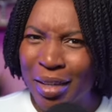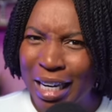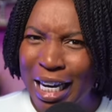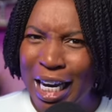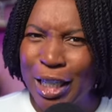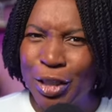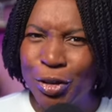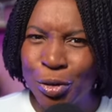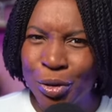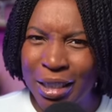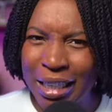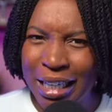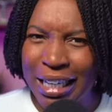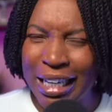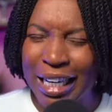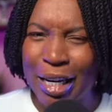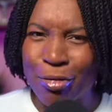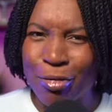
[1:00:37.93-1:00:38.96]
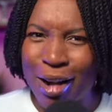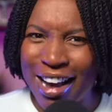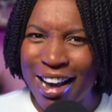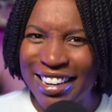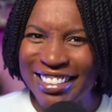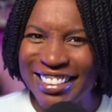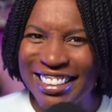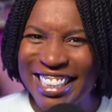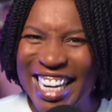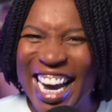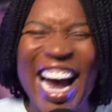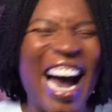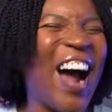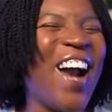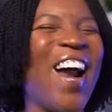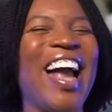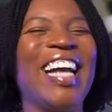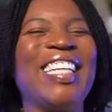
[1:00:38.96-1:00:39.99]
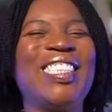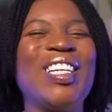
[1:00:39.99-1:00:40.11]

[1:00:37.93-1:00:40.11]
Intriguing, right? All right.